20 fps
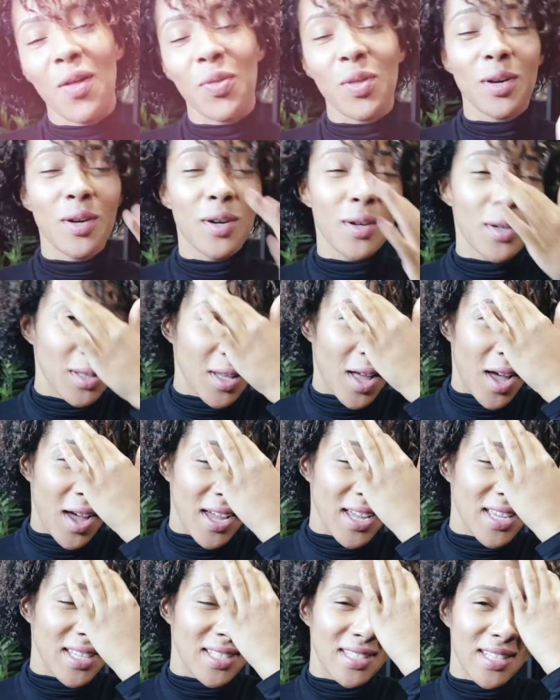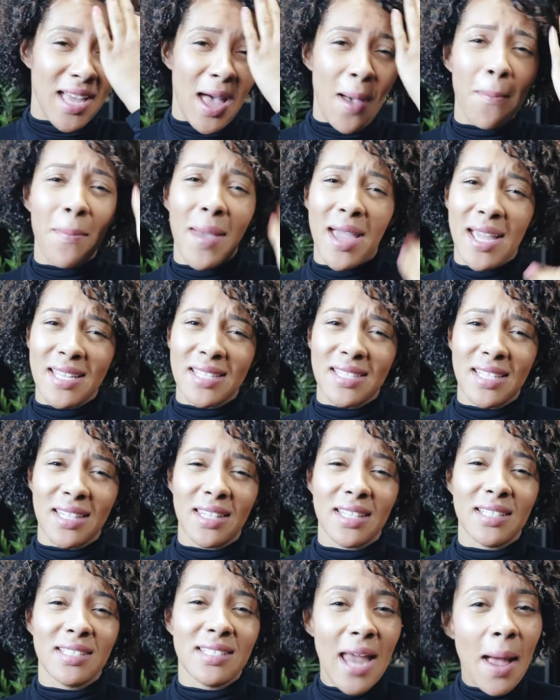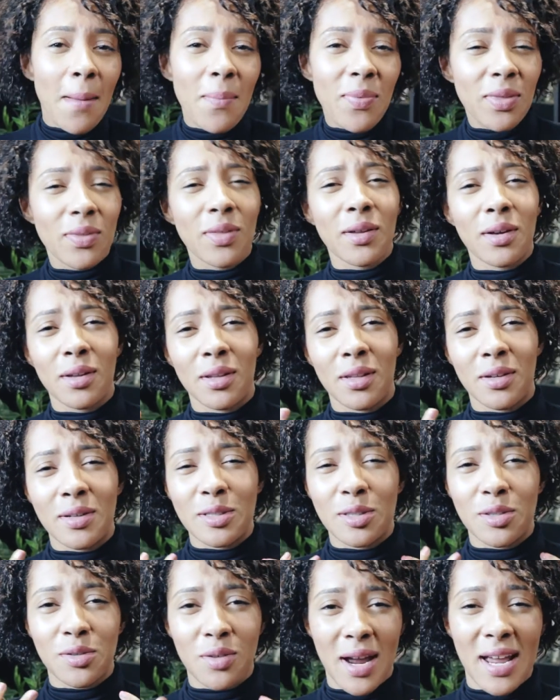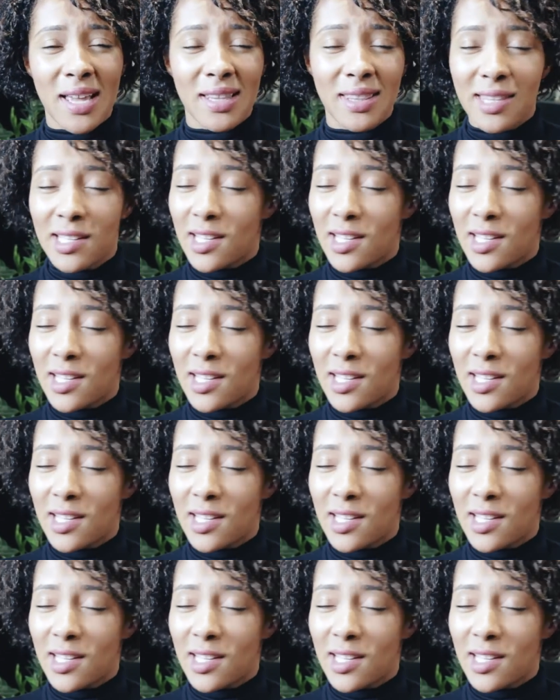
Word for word: The colour is amazing. The depth of the colour is great.